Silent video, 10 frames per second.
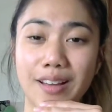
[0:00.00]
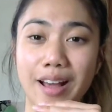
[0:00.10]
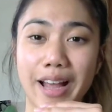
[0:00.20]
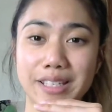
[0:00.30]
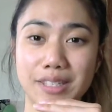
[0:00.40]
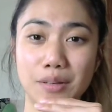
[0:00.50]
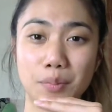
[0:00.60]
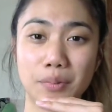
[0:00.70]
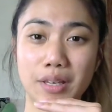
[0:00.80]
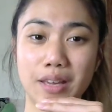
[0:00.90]
I
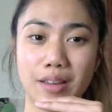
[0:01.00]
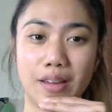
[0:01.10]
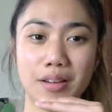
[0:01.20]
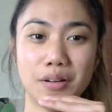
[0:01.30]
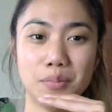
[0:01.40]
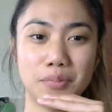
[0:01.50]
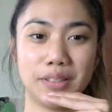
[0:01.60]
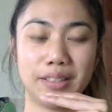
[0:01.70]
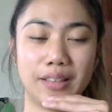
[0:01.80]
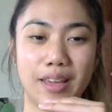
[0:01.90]
deeply and
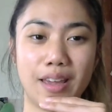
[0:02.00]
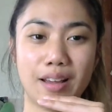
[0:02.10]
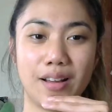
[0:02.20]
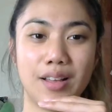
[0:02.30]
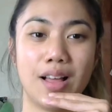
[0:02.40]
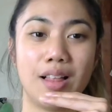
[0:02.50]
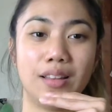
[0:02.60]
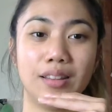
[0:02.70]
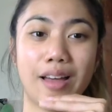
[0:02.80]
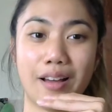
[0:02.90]
completely
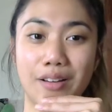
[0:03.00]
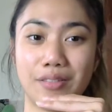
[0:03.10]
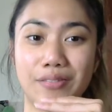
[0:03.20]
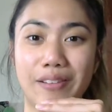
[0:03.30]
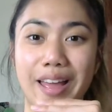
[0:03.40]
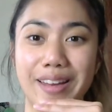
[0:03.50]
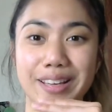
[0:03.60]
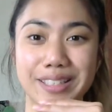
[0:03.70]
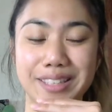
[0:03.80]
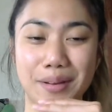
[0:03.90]
love and
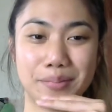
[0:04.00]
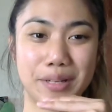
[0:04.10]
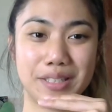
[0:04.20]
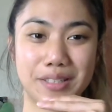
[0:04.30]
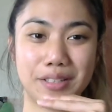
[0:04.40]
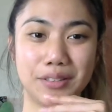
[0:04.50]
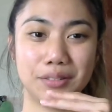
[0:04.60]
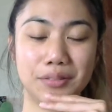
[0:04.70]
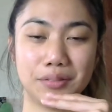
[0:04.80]
accept myself.